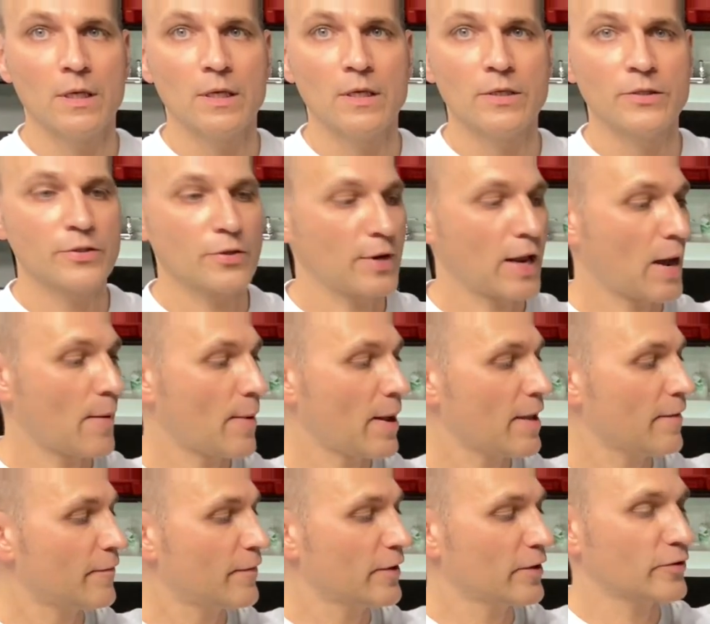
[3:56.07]
So now my
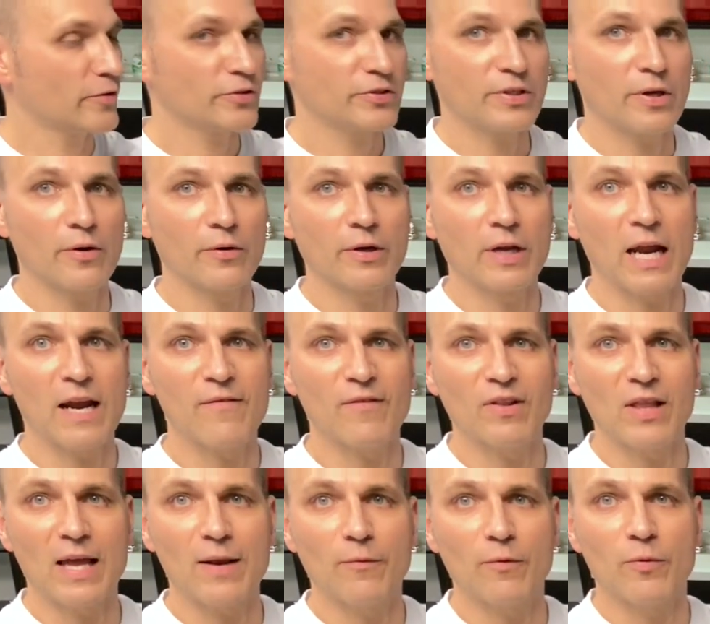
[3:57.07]
fingers are kind of
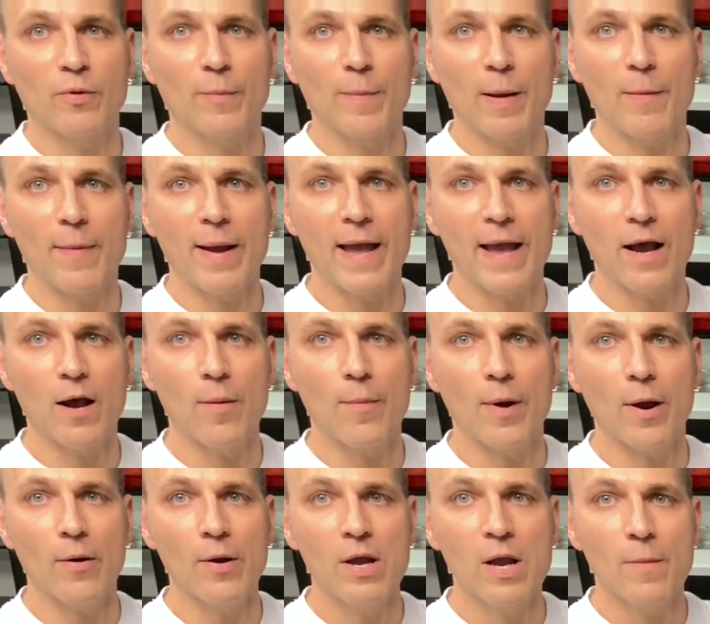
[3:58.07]
aligned with about my
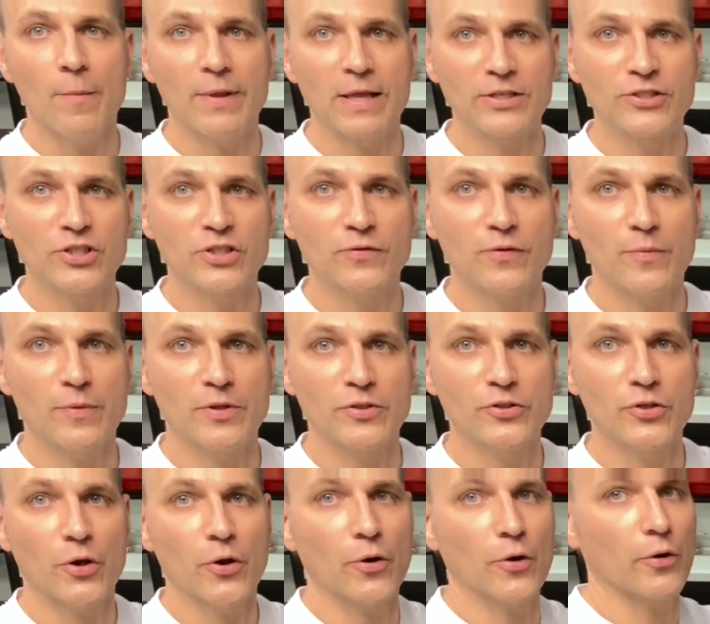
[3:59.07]
elbow, but that's just from the
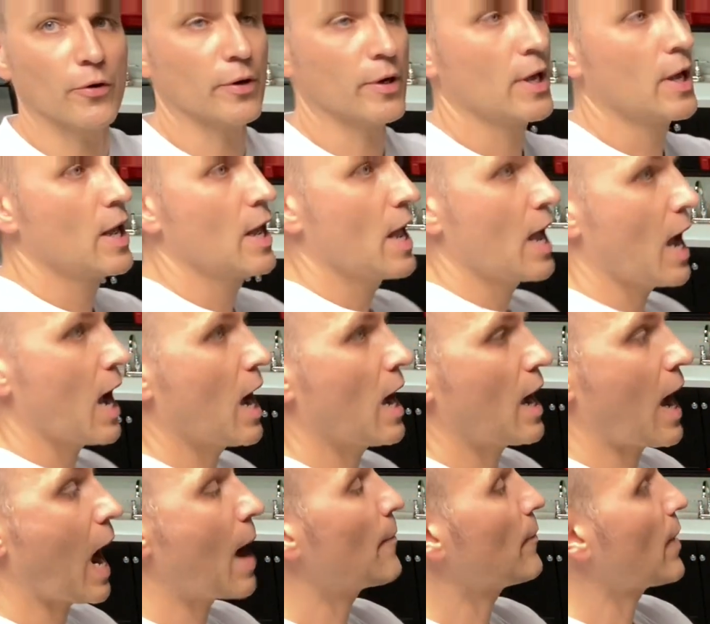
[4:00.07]
turn.
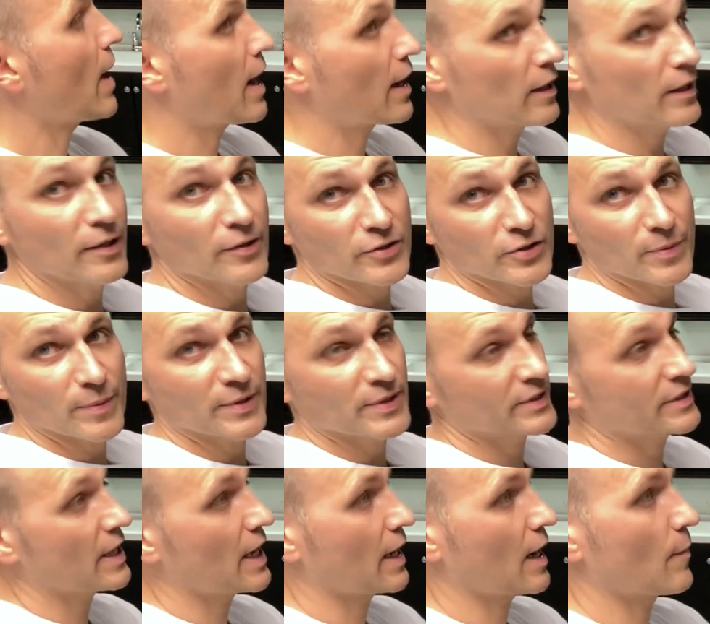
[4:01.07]
Here's a
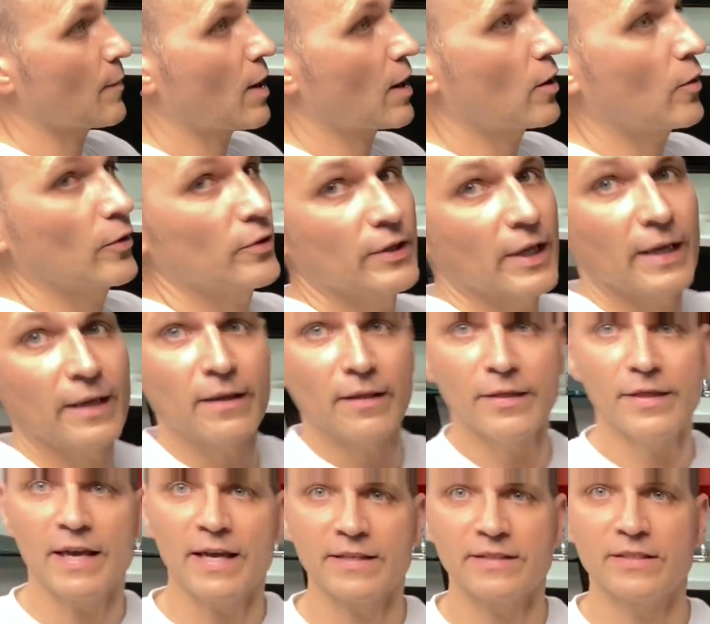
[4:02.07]
mistake, I'm not going like
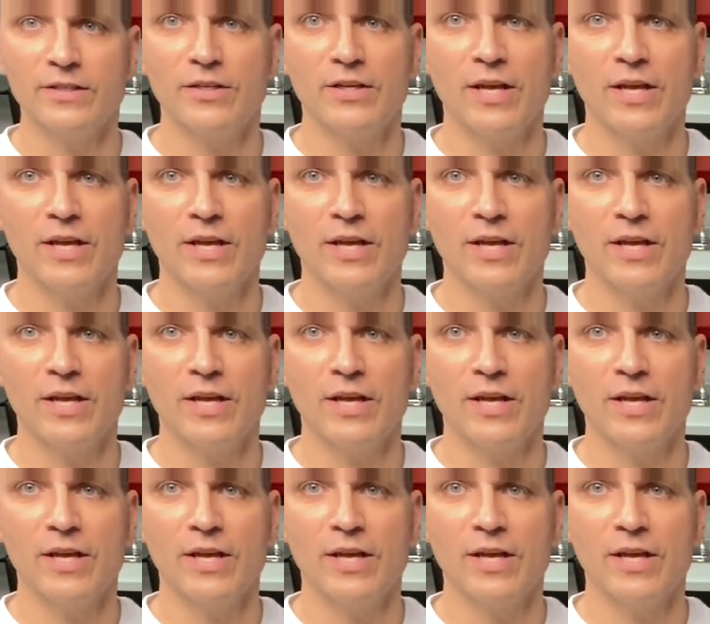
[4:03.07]
this and